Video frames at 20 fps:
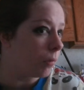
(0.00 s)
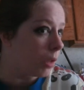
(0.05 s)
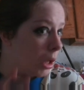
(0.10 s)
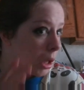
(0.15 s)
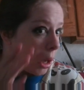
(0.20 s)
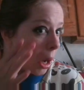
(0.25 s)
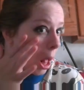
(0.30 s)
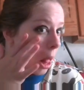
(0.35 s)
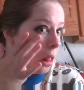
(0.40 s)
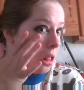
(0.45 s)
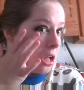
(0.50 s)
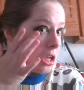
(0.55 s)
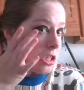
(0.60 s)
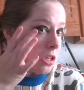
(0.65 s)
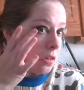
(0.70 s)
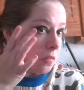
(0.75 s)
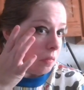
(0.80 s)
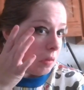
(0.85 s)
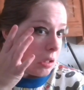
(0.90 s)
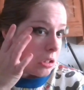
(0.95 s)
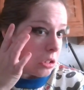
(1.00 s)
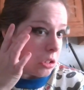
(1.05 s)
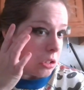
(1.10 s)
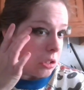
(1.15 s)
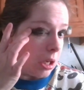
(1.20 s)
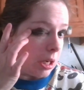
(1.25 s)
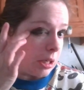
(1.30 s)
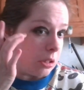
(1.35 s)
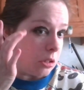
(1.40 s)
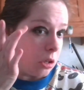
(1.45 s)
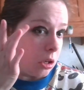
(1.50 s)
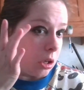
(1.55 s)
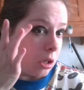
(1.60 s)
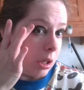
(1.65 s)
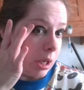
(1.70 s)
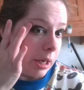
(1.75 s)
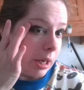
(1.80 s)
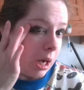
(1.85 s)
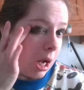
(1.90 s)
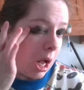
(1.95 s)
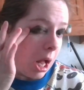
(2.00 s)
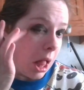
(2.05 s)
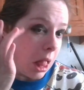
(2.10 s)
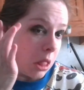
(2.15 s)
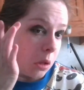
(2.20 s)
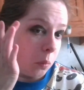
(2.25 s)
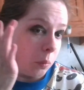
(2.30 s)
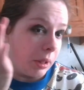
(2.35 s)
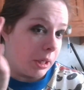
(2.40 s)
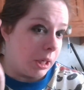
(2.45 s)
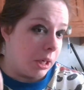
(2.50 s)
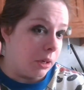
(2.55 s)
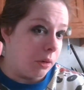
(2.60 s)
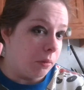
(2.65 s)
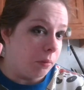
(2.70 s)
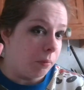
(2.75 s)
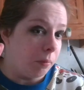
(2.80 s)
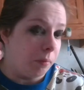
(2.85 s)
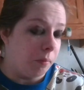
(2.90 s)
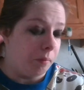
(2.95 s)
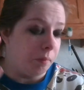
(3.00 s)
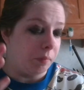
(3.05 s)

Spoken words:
you know, unless if it's, like, during, like, Halloween,